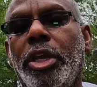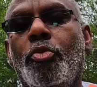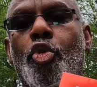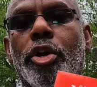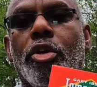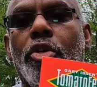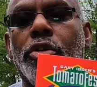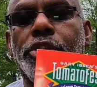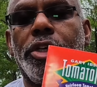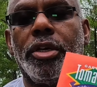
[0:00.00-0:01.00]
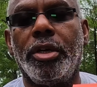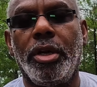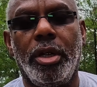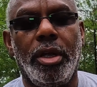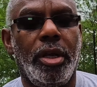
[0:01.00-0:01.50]
deep water culture,
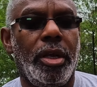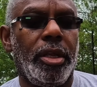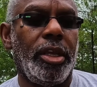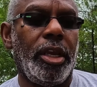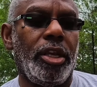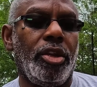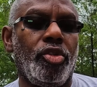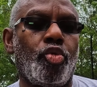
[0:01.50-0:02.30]
the